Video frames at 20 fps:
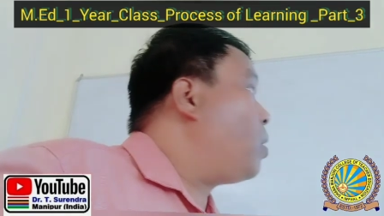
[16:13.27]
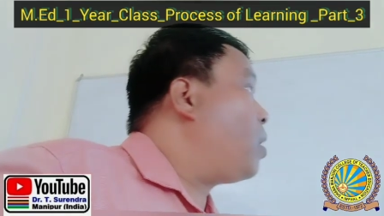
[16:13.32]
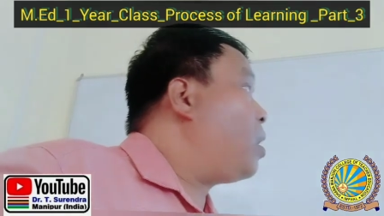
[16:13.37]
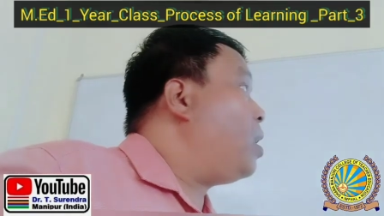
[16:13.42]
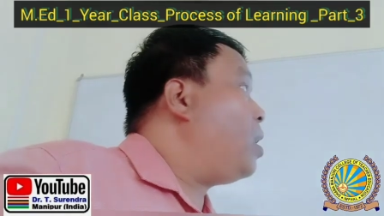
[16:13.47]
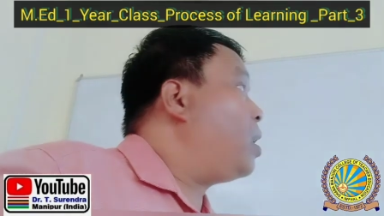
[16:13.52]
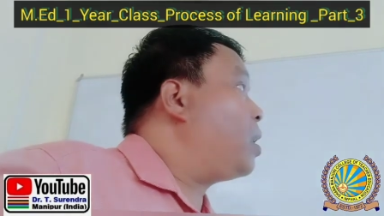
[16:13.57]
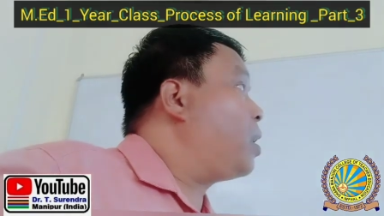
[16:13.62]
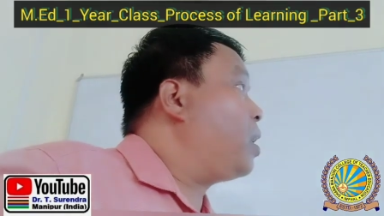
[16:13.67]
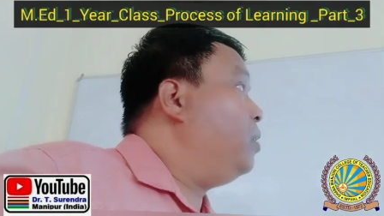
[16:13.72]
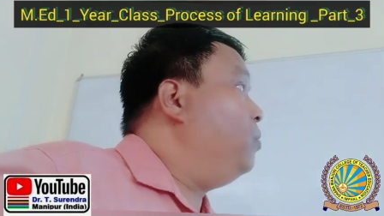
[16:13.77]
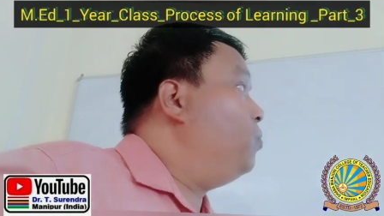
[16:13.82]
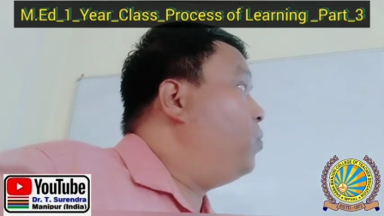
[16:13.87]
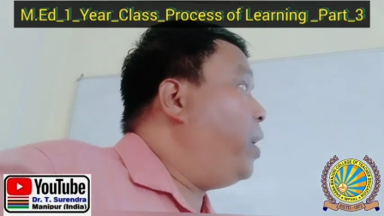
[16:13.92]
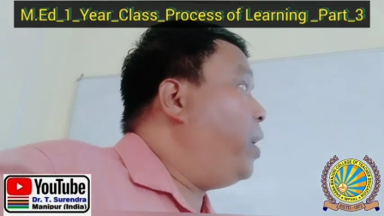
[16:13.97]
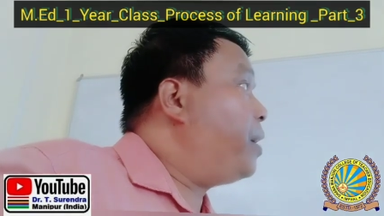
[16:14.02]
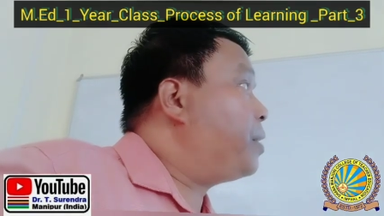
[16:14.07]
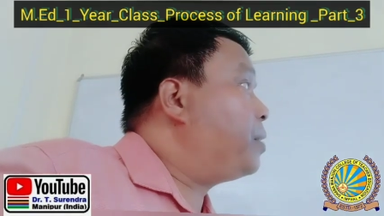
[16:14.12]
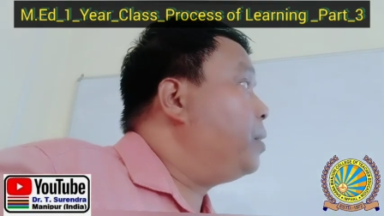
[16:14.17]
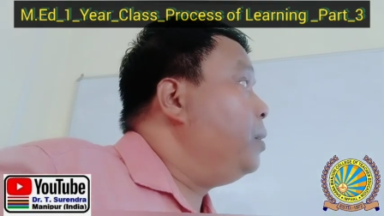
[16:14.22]
her
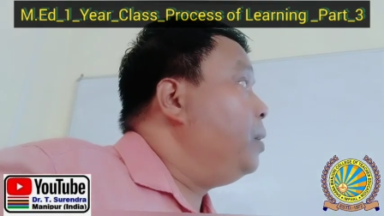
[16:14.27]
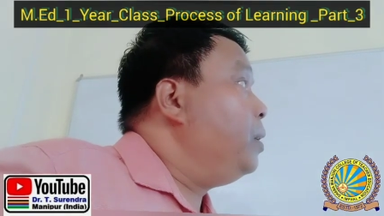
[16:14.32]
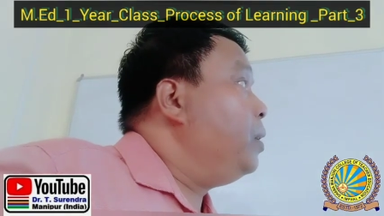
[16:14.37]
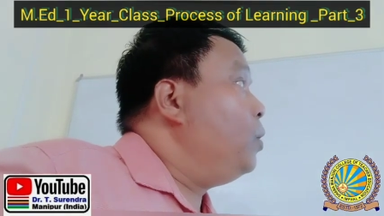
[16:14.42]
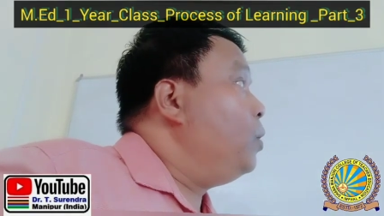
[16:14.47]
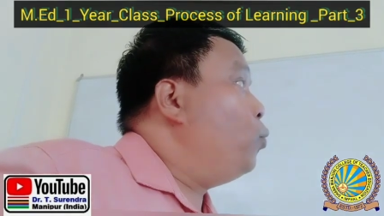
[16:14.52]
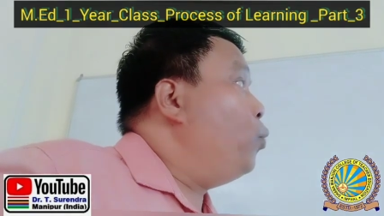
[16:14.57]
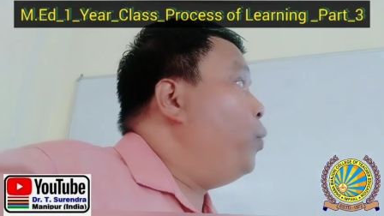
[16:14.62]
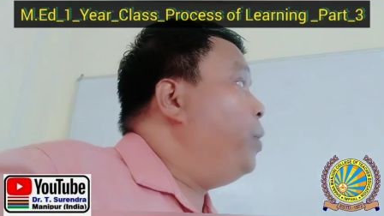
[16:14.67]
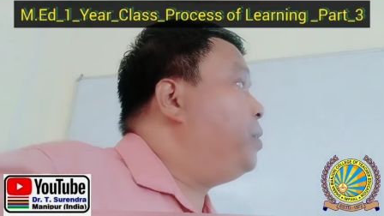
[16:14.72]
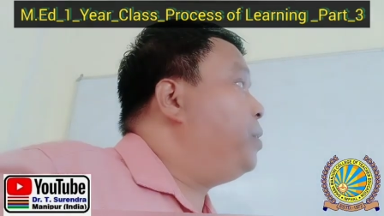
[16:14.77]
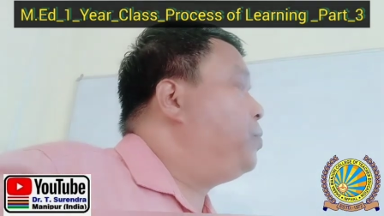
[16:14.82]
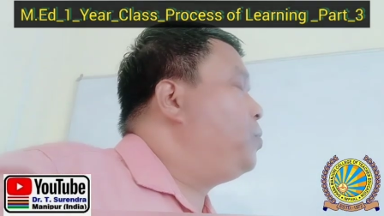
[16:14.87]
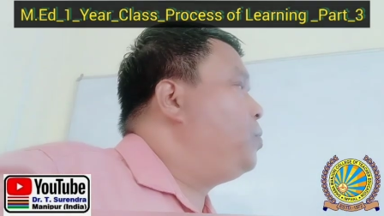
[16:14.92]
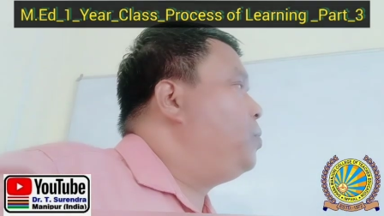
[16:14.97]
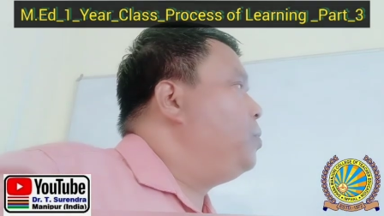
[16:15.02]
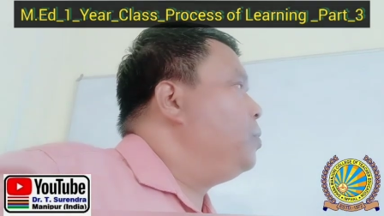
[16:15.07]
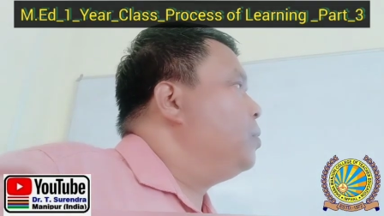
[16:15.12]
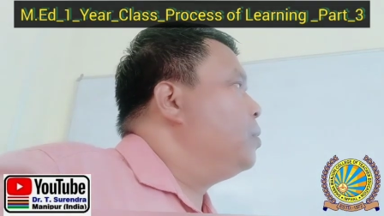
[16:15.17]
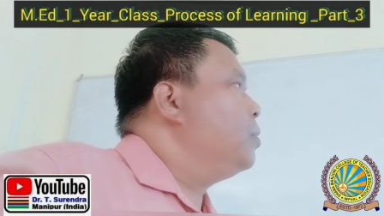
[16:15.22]
contact with
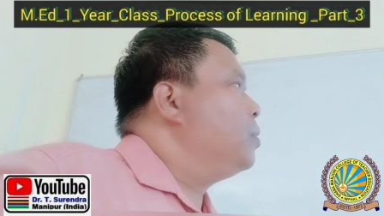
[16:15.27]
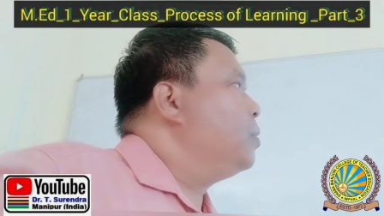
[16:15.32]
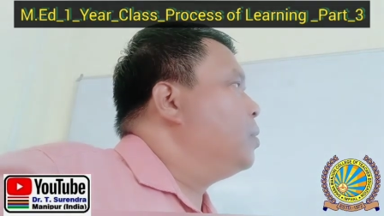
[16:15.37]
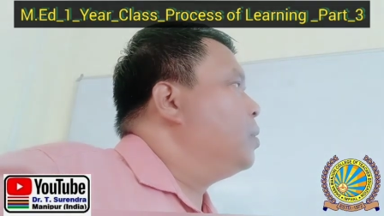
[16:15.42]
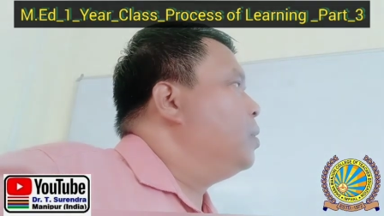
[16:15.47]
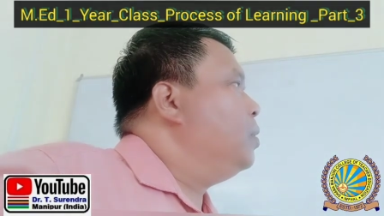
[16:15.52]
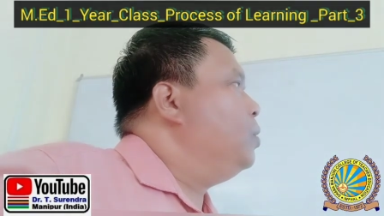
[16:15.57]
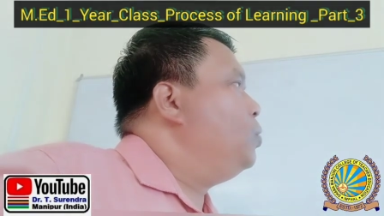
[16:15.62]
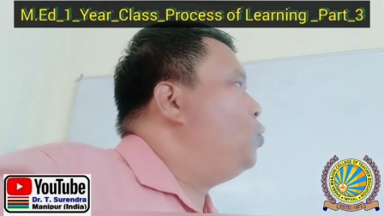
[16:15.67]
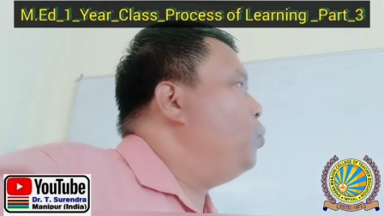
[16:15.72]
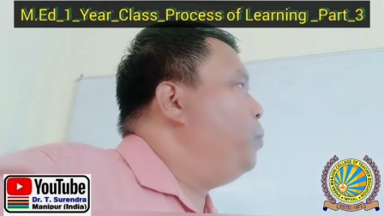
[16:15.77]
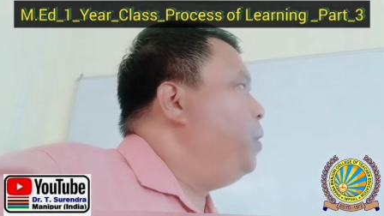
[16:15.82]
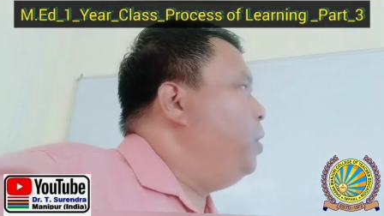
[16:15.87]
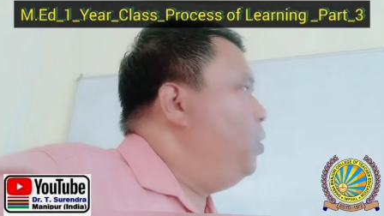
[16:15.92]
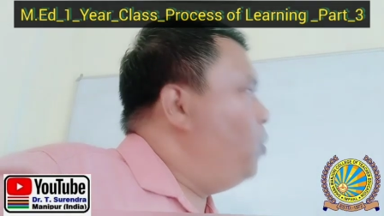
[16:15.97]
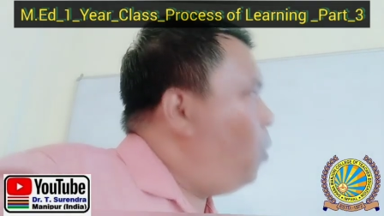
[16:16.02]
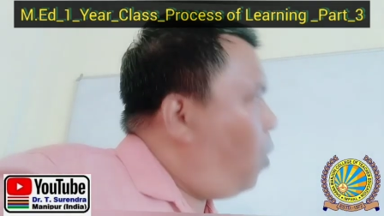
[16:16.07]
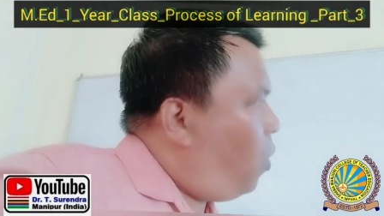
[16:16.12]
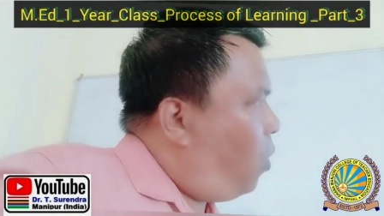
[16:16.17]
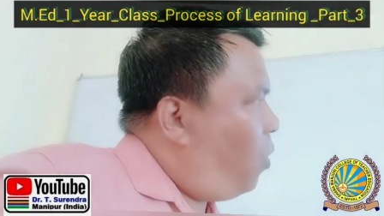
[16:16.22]
to be
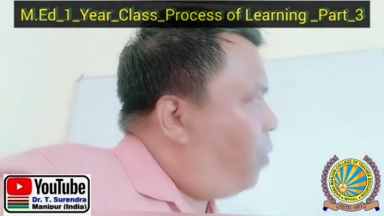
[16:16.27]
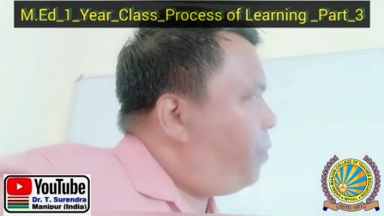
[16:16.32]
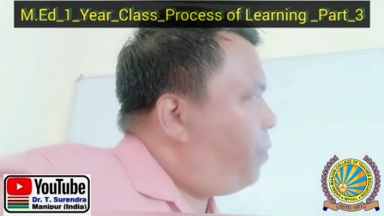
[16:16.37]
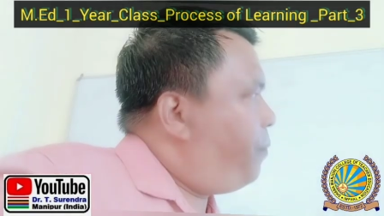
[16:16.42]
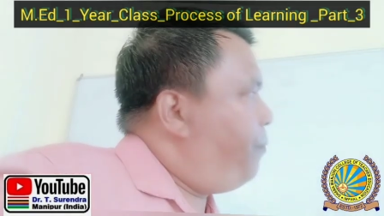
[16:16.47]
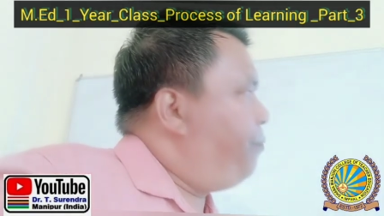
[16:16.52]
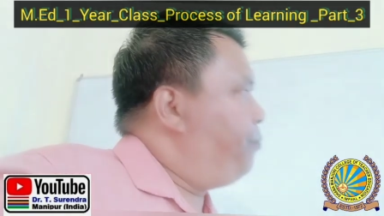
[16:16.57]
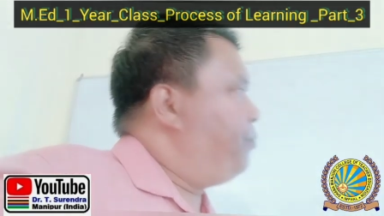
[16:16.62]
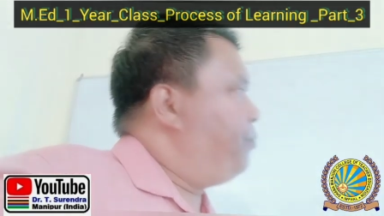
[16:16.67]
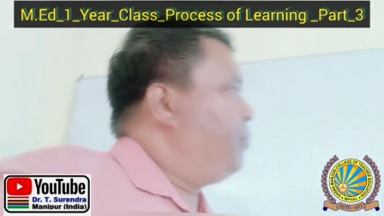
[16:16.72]
known.